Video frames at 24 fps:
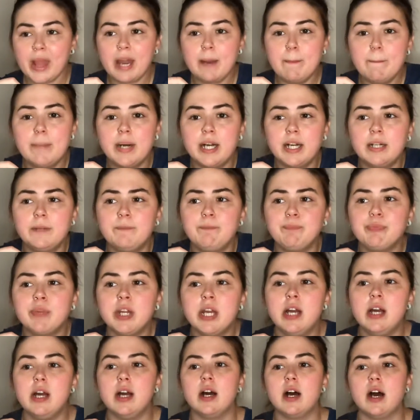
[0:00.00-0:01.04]
but
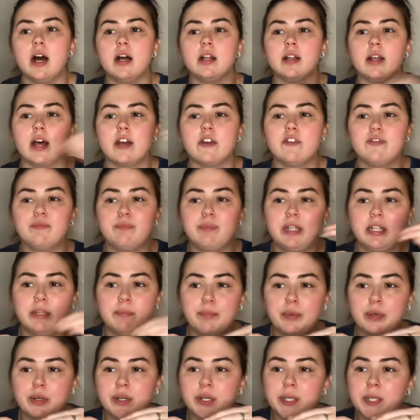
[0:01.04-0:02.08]
a lot of
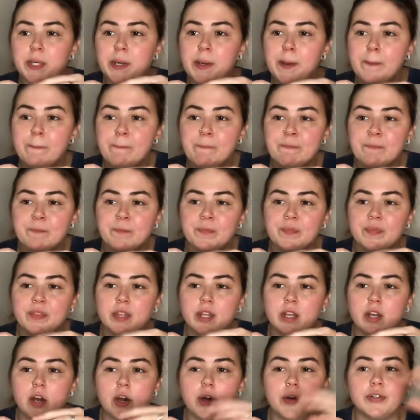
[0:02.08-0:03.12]
people
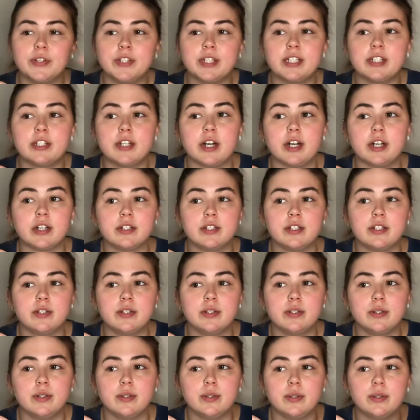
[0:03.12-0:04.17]
only talk
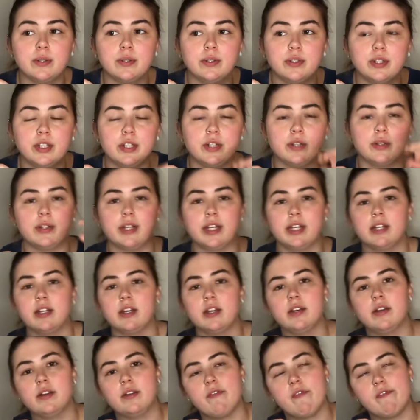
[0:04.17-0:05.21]
to, you know, like
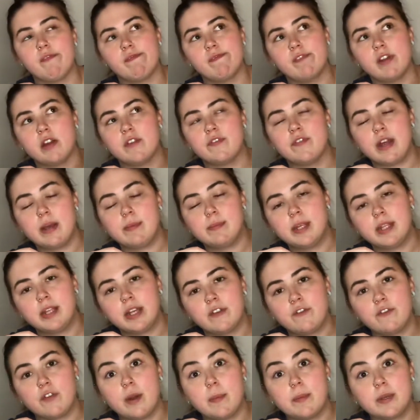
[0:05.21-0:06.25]
their family like
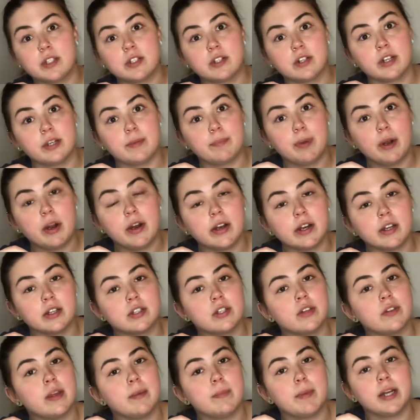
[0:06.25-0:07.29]
from a certain part,
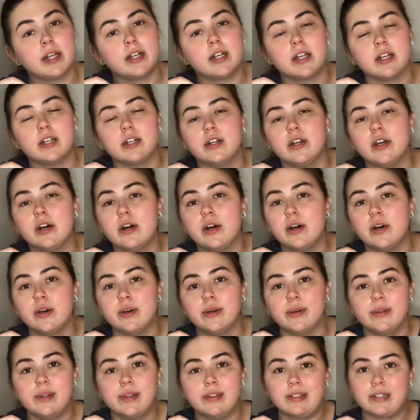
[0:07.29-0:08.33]
so they might not
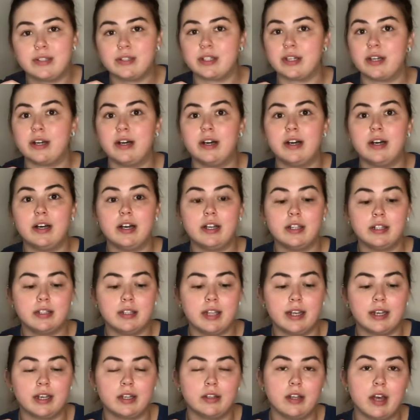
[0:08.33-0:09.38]
know that there's
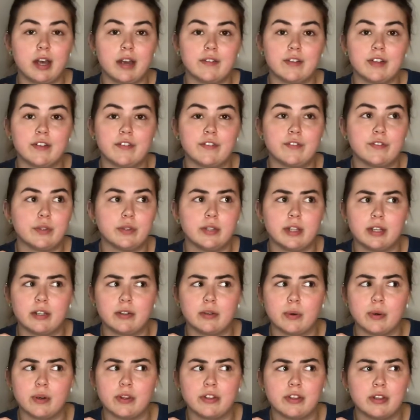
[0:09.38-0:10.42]
like a lot of different food. Like
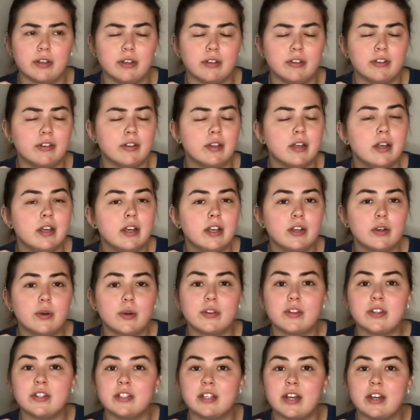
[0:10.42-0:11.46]
North
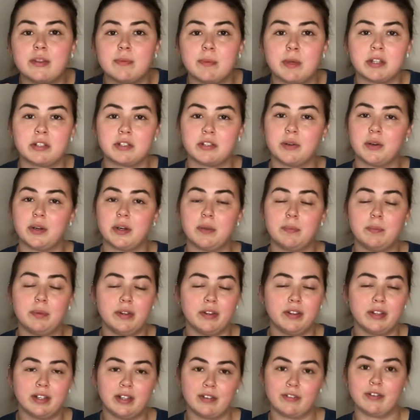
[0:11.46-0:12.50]
and South Mexico are
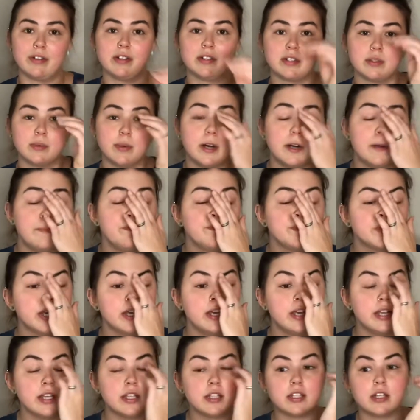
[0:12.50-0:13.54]
completely different as well.
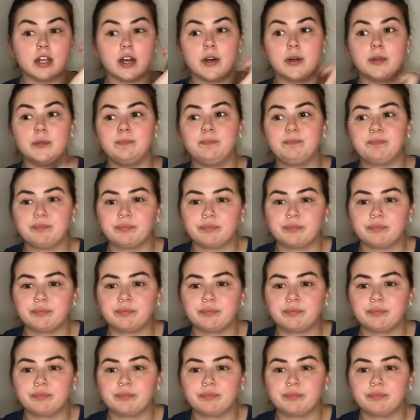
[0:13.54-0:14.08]
So